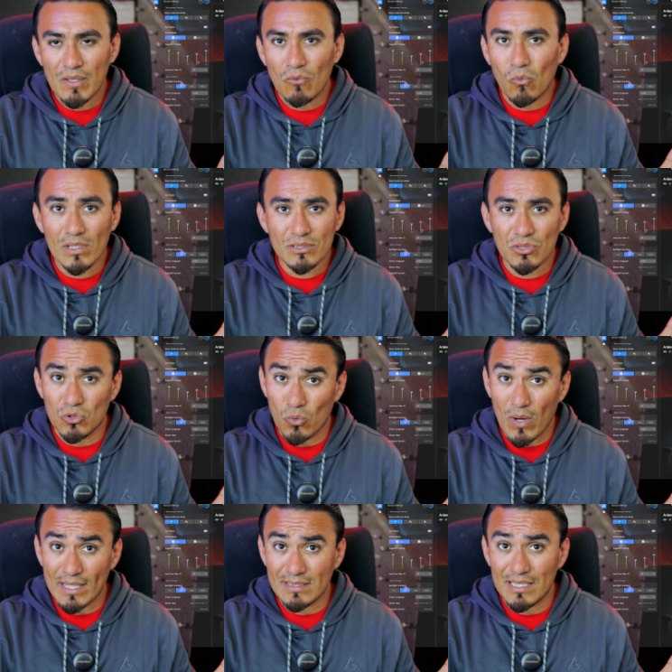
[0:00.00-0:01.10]
once or
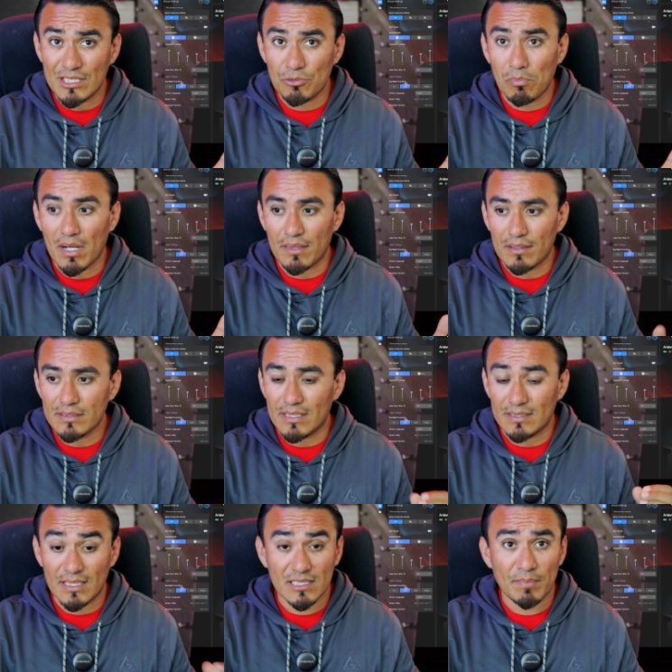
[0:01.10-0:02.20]
twice each month
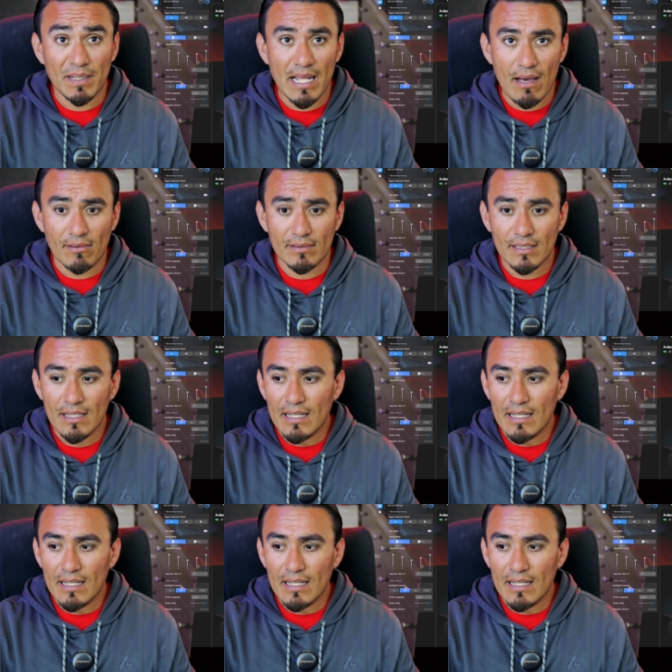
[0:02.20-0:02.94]
since it's been out.